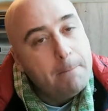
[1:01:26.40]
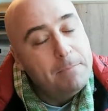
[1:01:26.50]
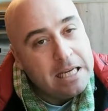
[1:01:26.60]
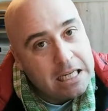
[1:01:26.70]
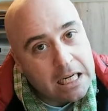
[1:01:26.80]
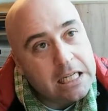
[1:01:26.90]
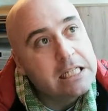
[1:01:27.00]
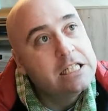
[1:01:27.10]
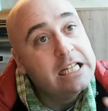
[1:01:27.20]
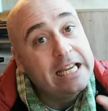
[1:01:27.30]

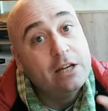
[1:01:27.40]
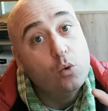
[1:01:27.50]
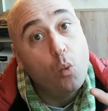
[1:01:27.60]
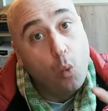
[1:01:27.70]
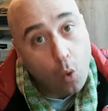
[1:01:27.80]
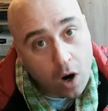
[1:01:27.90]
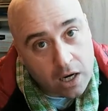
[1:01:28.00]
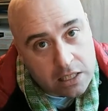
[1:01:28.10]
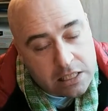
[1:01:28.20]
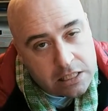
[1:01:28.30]
because it
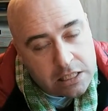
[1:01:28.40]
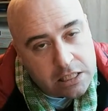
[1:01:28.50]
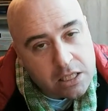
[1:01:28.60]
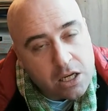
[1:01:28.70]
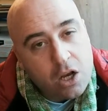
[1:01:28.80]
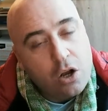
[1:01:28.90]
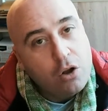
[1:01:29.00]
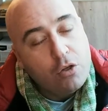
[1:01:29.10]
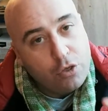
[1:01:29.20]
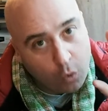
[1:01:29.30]
was
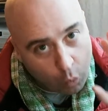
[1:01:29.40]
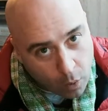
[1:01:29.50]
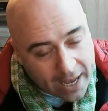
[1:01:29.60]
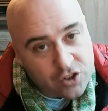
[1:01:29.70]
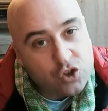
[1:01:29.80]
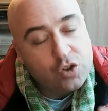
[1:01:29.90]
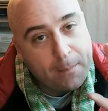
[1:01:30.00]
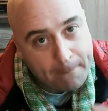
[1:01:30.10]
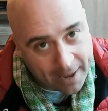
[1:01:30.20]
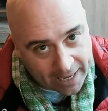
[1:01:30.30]
the West
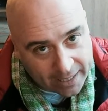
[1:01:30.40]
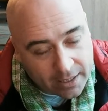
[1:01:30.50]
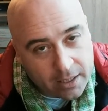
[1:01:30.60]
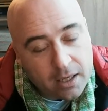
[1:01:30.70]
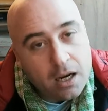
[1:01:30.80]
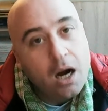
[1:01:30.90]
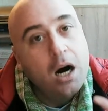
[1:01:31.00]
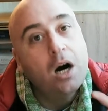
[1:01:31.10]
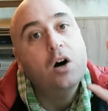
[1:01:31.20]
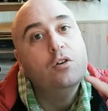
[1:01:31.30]
Bank
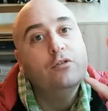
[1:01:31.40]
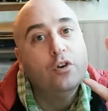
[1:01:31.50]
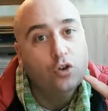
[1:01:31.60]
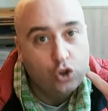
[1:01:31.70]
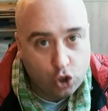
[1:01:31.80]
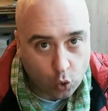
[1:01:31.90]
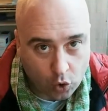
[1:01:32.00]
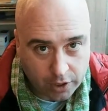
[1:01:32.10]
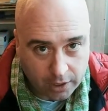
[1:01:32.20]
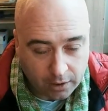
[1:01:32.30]
of
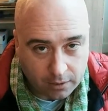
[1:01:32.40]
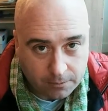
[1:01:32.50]
Jordan.